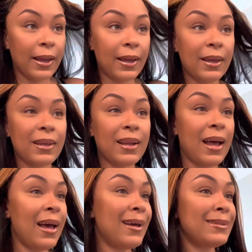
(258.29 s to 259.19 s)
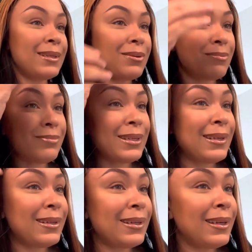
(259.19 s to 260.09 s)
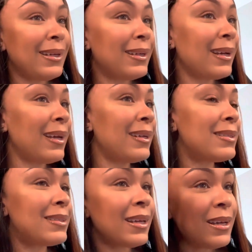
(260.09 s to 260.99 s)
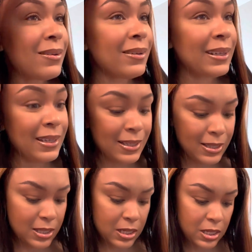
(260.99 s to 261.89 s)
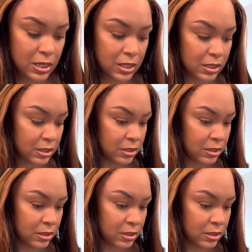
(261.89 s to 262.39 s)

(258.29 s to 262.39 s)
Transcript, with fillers: And I don't need any kind of gel or anything.